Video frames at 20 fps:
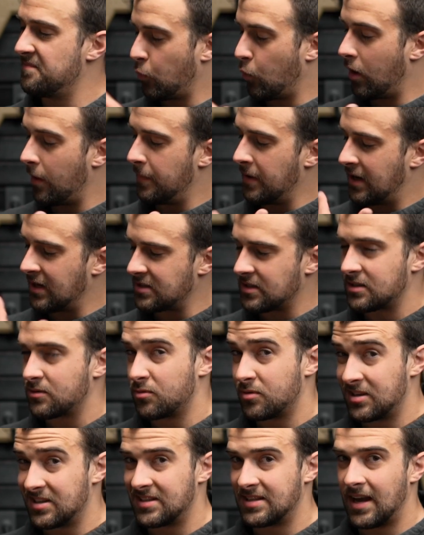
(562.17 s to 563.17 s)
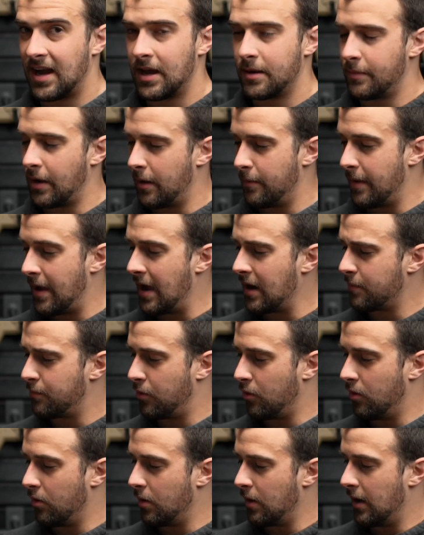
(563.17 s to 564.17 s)
Well, because this was designed by
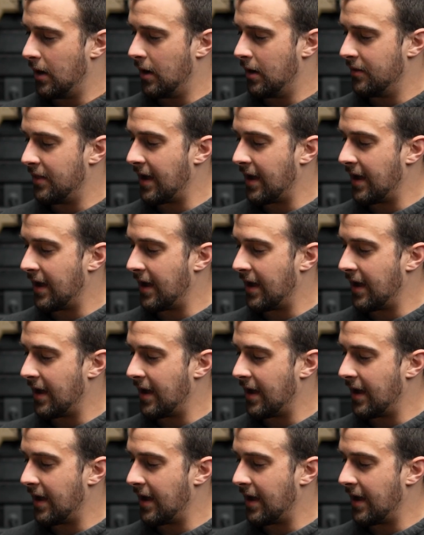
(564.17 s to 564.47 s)
Magpul,